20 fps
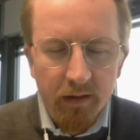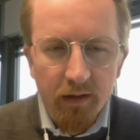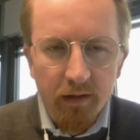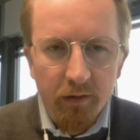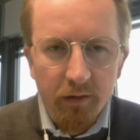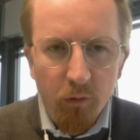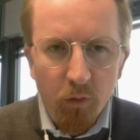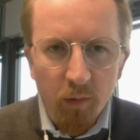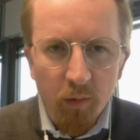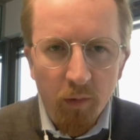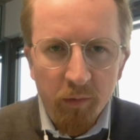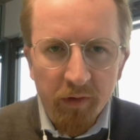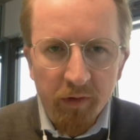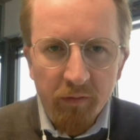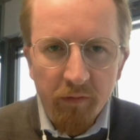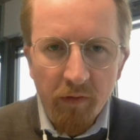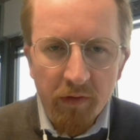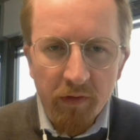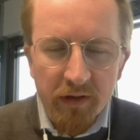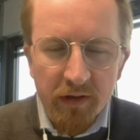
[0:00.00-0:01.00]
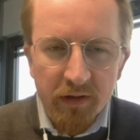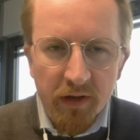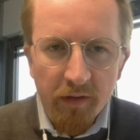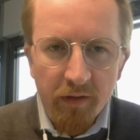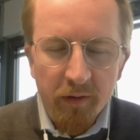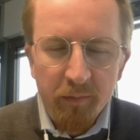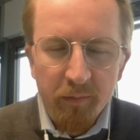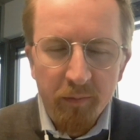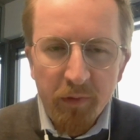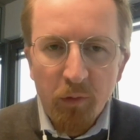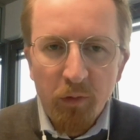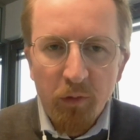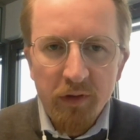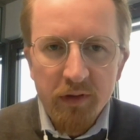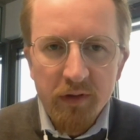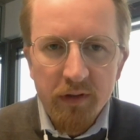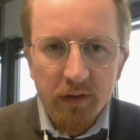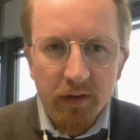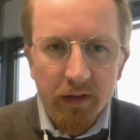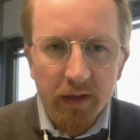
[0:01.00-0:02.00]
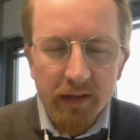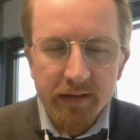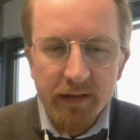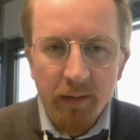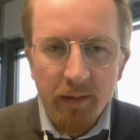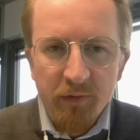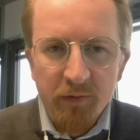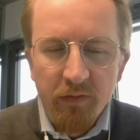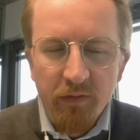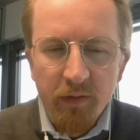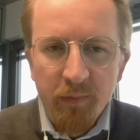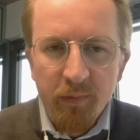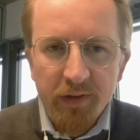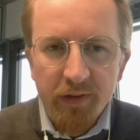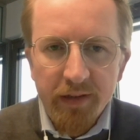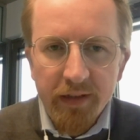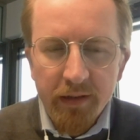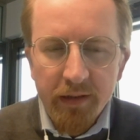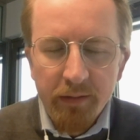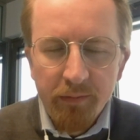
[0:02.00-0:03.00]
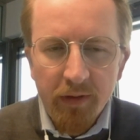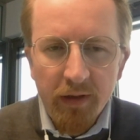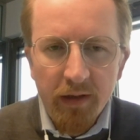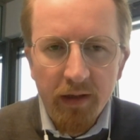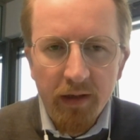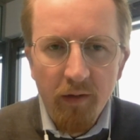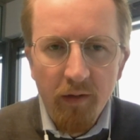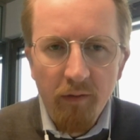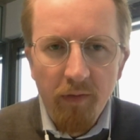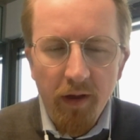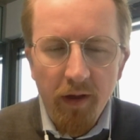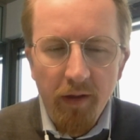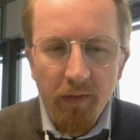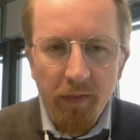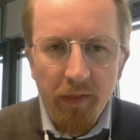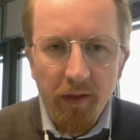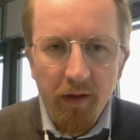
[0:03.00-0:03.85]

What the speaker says: collaborate with each other, because as Hubject, we believe that